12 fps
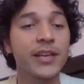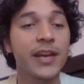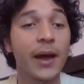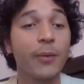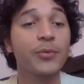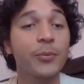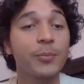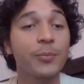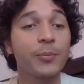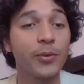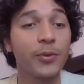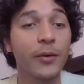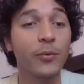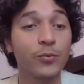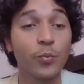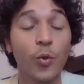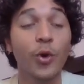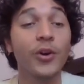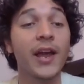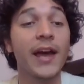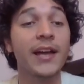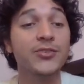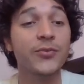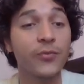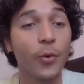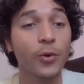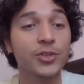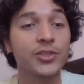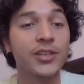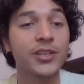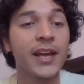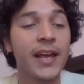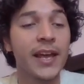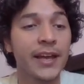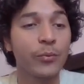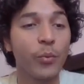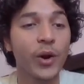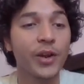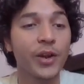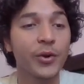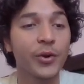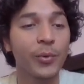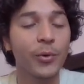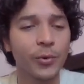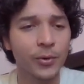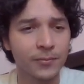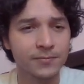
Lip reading: help the people that weren't as fortunate in where they were born?